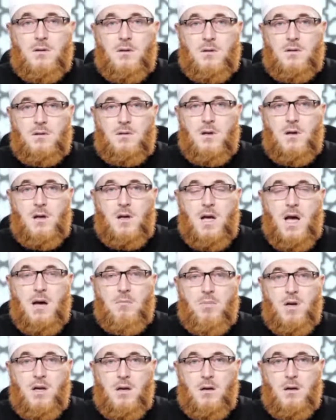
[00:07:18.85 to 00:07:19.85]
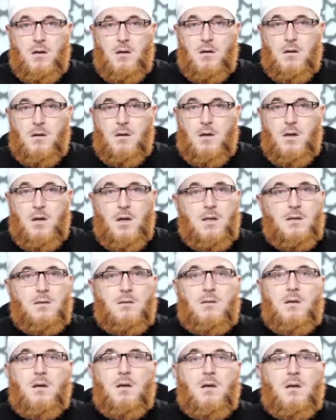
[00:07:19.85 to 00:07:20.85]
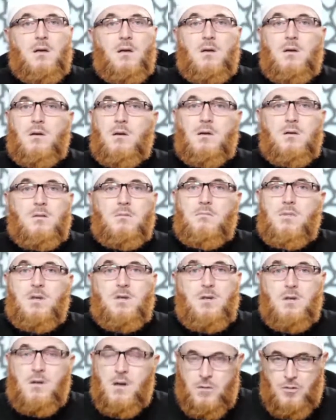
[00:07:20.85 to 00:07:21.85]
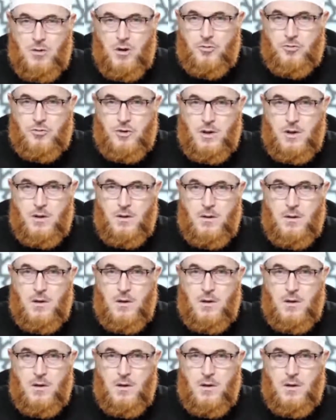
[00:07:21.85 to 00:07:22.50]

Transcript: is still gambling, is still committing adultery.